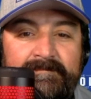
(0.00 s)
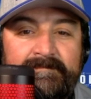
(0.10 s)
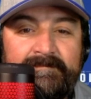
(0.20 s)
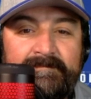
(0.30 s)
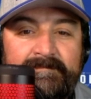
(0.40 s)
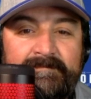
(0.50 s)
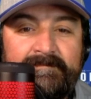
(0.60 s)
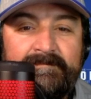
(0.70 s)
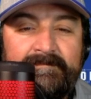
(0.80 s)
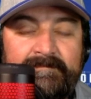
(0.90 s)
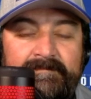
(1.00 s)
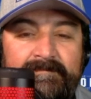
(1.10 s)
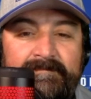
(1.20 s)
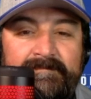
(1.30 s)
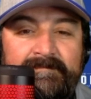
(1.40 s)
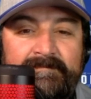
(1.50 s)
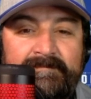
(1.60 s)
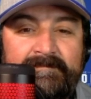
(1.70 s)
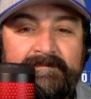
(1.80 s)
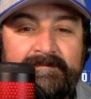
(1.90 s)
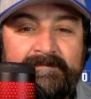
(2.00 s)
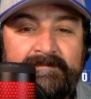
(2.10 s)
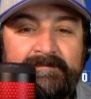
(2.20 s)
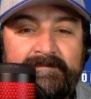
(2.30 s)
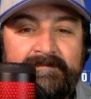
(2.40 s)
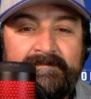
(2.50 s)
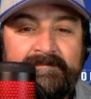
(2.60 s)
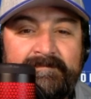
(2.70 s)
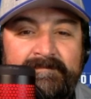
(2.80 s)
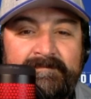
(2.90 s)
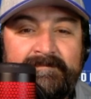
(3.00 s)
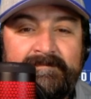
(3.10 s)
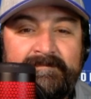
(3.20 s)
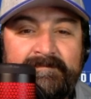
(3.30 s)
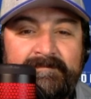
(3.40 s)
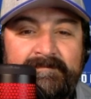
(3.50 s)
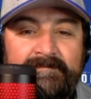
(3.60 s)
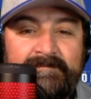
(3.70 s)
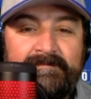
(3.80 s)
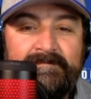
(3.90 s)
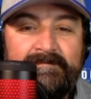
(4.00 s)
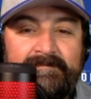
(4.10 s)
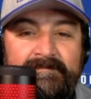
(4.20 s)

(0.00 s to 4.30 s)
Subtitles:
(not speaking)